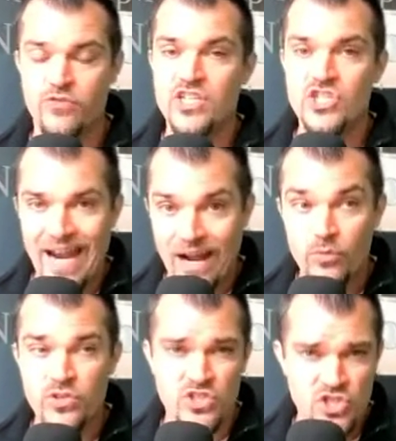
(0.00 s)
Reach
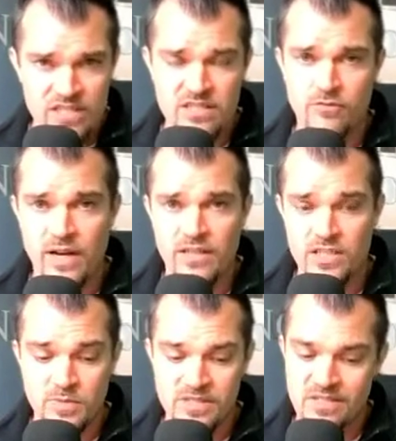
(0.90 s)
out,
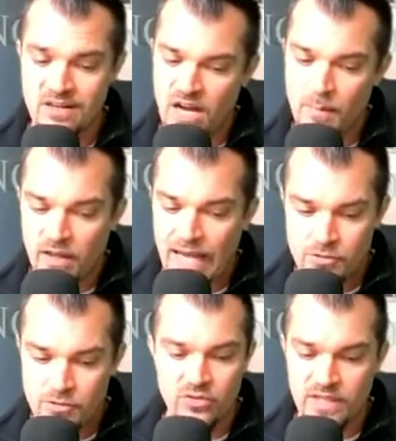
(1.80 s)
jasonfinalexpense.com. I'll
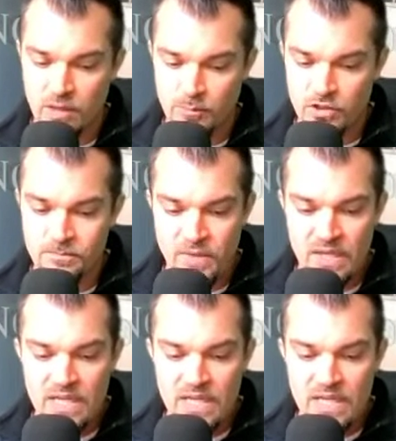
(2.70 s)
absolutely help you.